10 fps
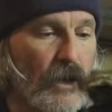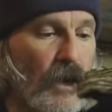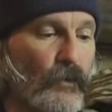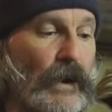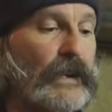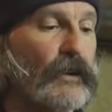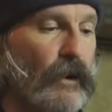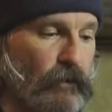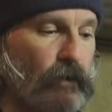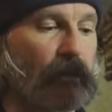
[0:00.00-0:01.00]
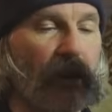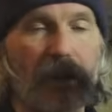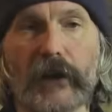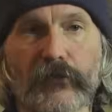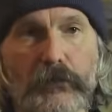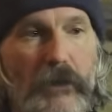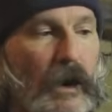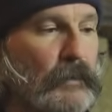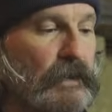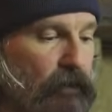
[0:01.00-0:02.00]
rain cover that I got from Bob. It's